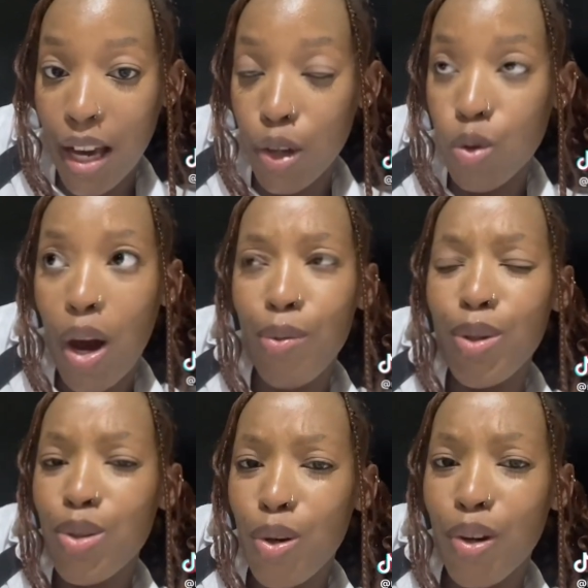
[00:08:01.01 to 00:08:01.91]
So I was
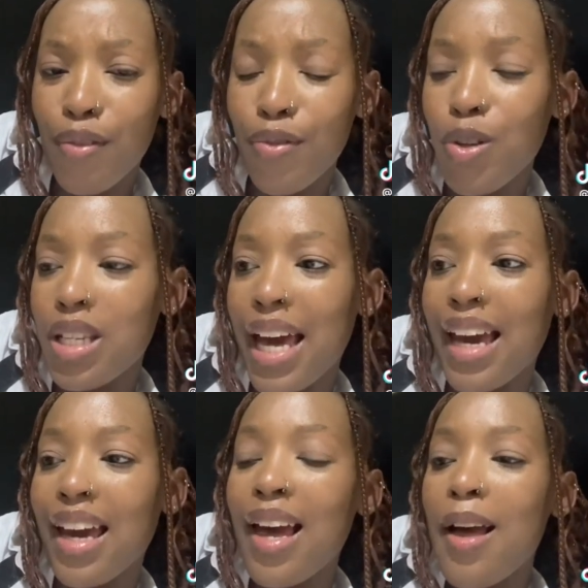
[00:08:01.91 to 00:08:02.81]
so confused. Like,
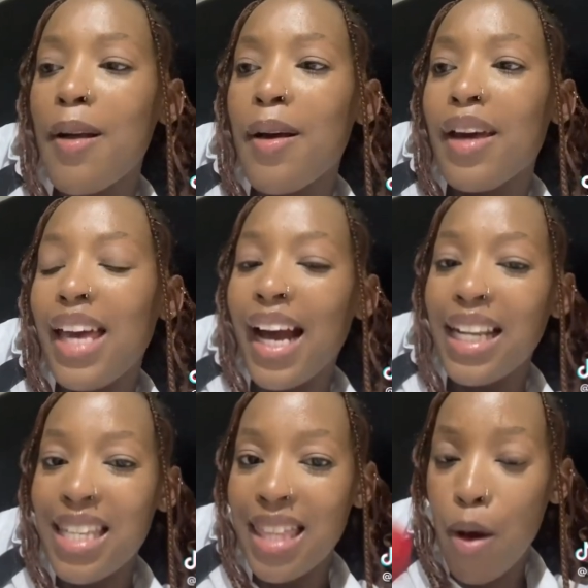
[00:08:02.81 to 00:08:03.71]

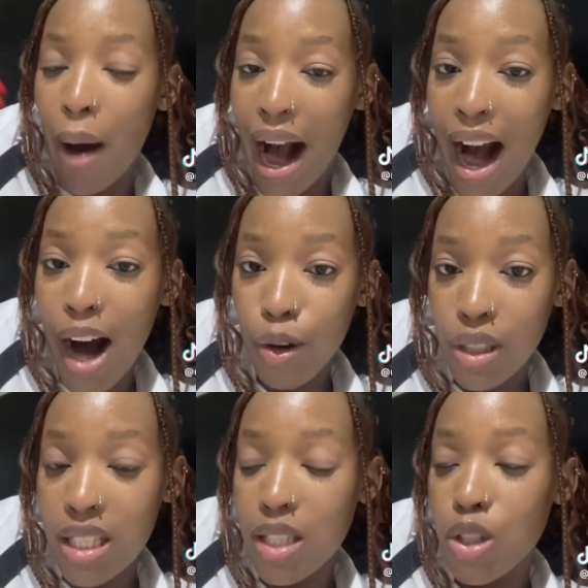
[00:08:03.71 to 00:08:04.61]
ingati they were out
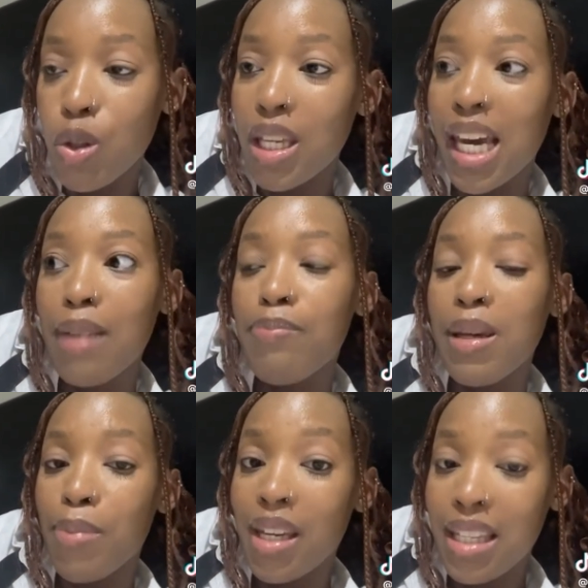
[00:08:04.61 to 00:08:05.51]
to get me
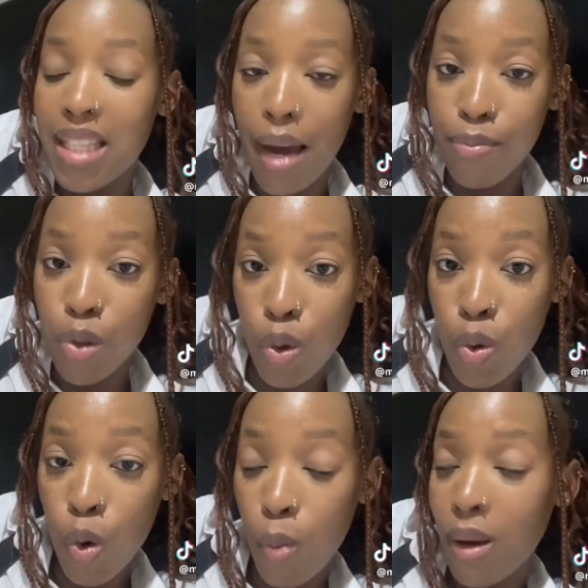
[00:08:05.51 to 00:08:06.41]
because I'm new,
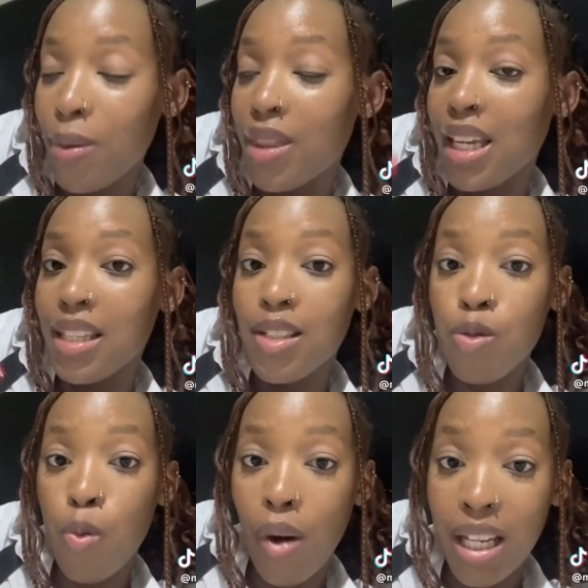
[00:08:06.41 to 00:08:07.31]
or maybe they didn't
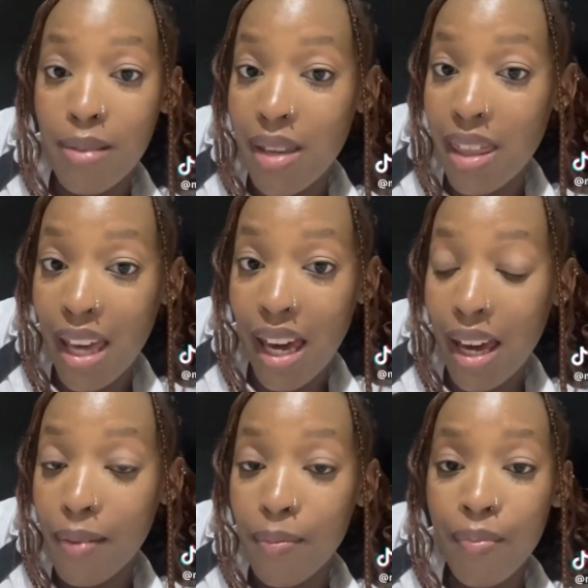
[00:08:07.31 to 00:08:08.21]
want me there.
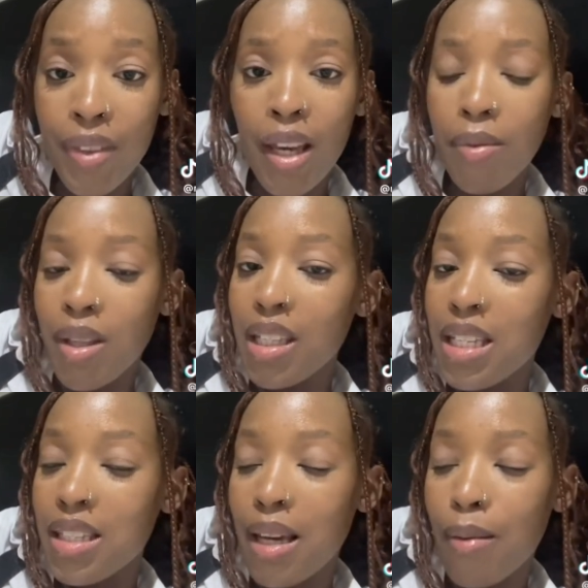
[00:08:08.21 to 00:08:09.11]

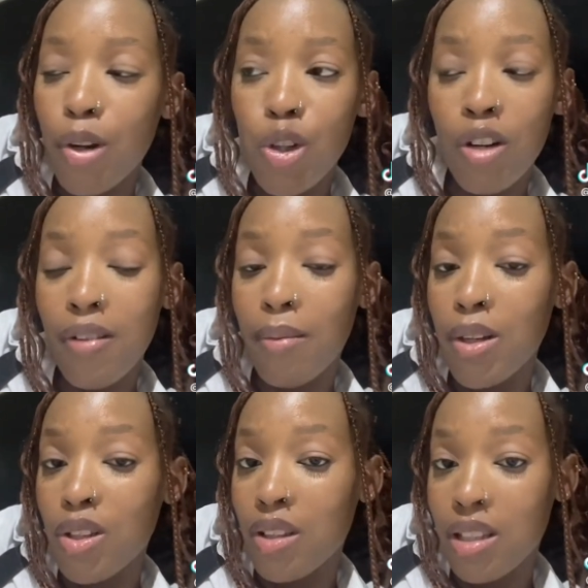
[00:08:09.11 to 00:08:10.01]
Because I'm not sure if I
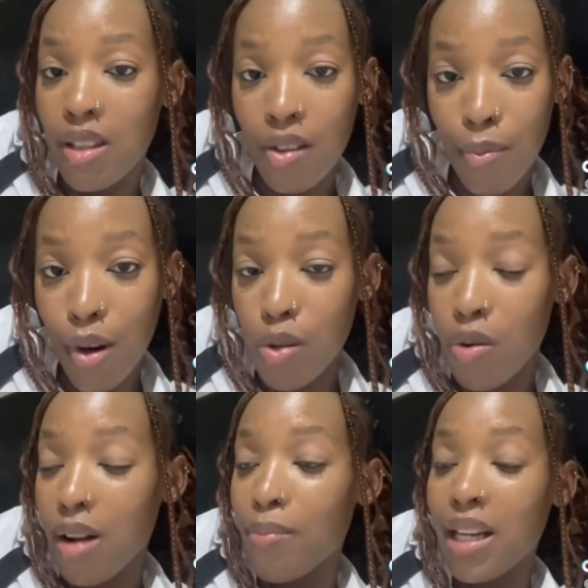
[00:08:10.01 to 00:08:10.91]
mentioned this in the part
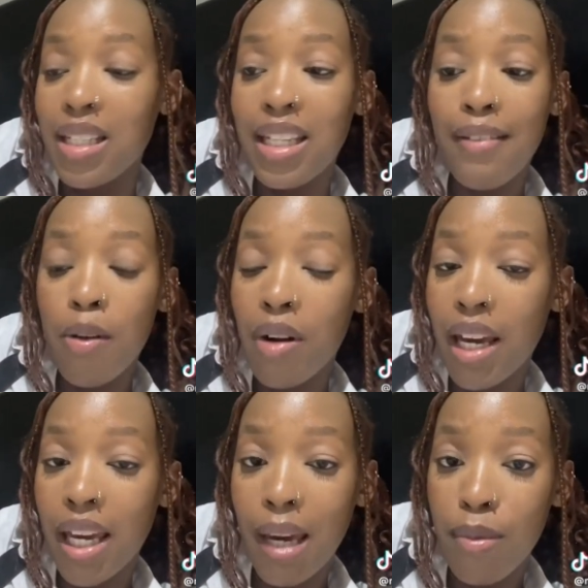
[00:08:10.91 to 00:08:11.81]
1, but even when I
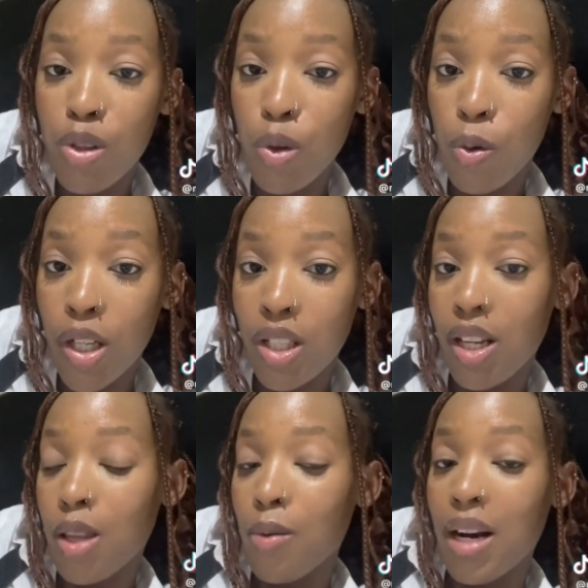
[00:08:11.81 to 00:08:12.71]
came into work today,
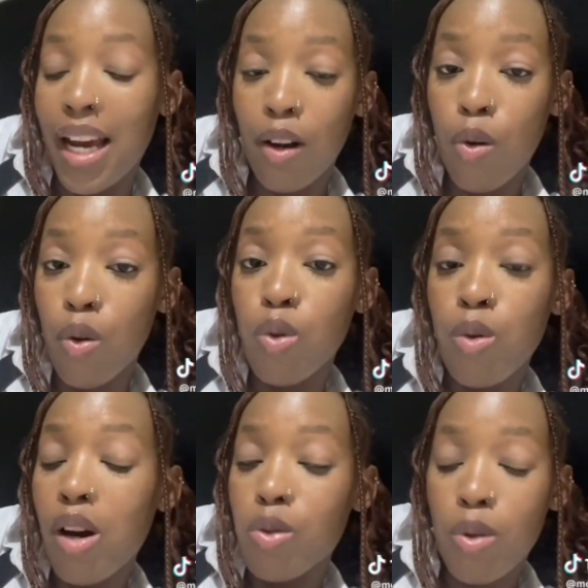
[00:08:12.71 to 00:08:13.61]
they were like,
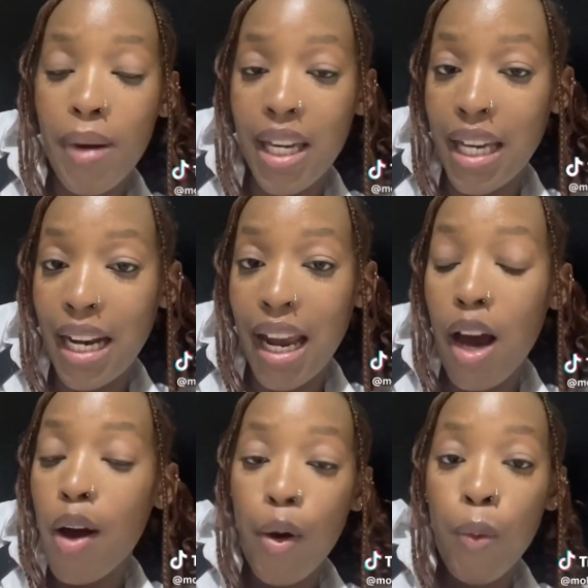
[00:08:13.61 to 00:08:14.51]
Koduka uzopangela,
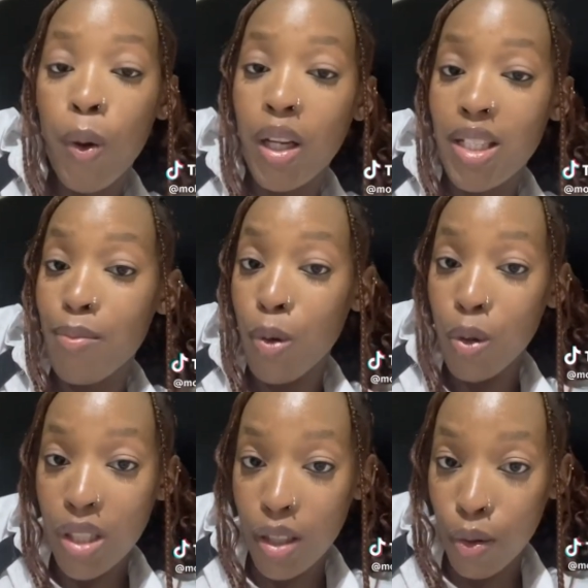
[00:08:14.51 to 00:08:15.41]
we were
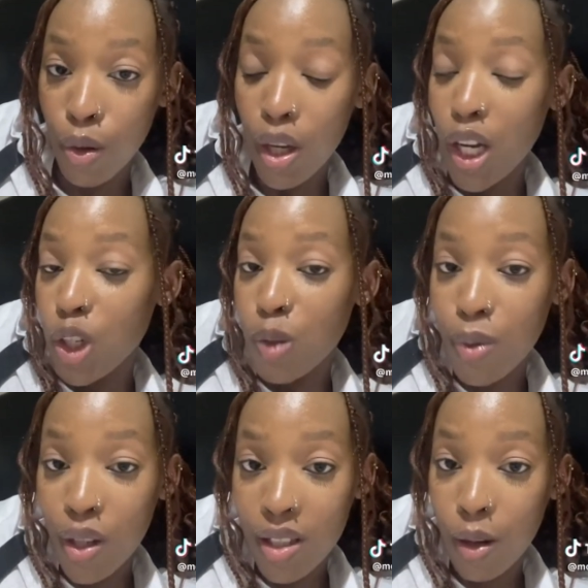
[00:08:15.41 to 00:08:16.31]
demoting you. Just
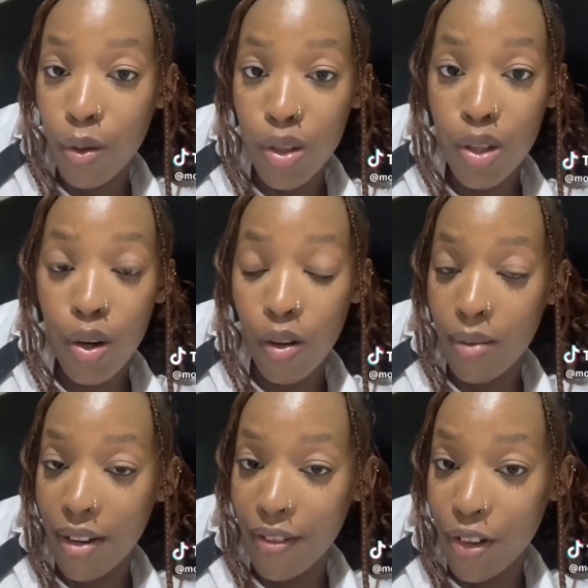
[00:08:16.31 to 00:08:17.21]
because I was slow on
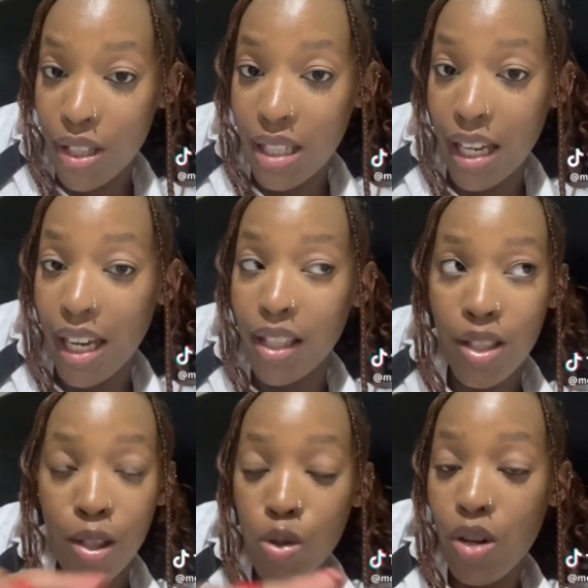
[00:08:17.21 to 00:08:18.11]
my first day and
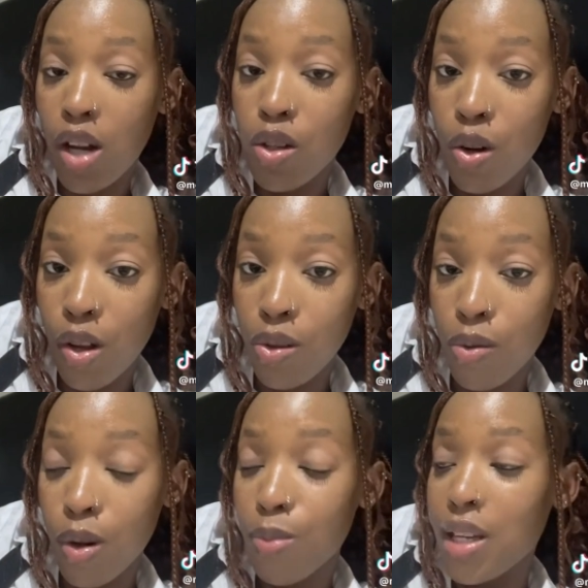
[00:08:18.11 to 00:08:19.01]
still trying to learn the
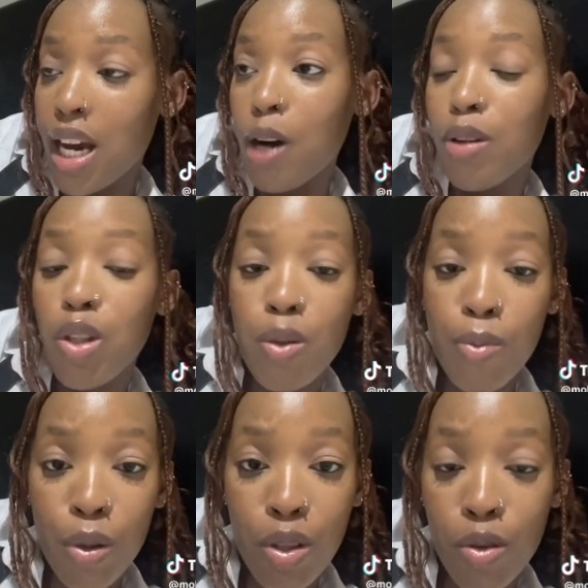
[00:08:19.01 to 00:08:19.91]
ropes. We're
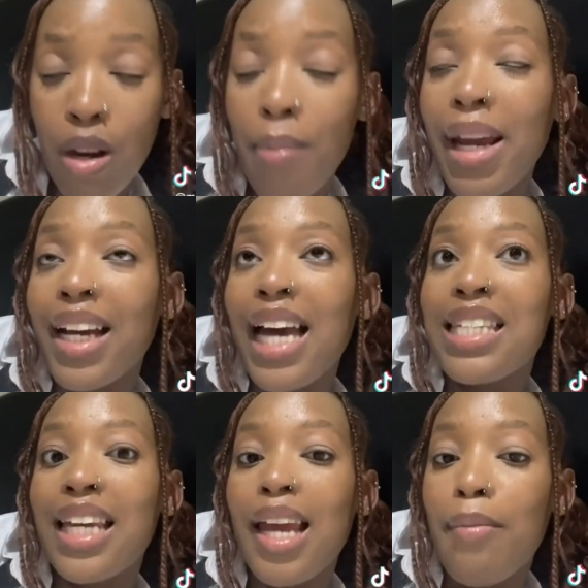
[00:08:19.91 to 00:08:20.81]
demoting you. I'm like, guys,
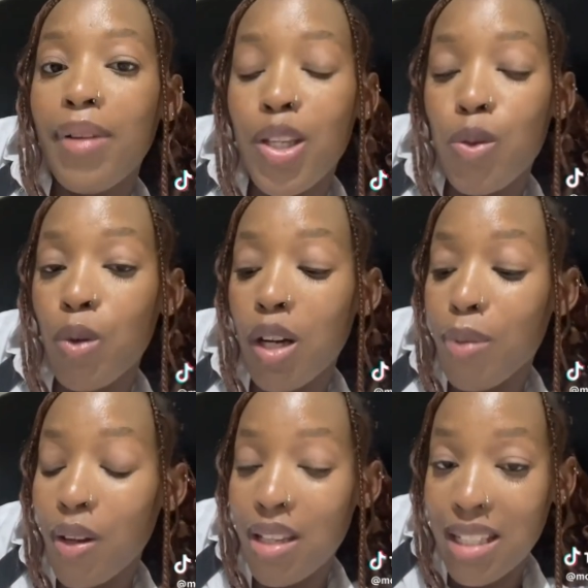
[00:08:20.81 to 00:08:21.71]
can I please work
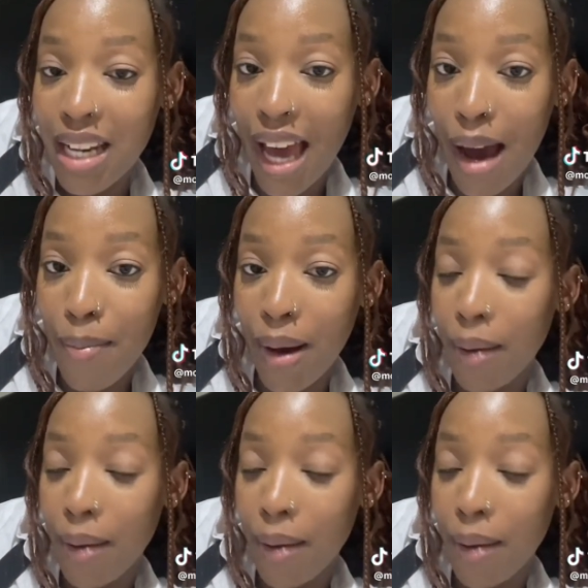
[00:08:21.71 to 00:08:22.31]
because ndilapha?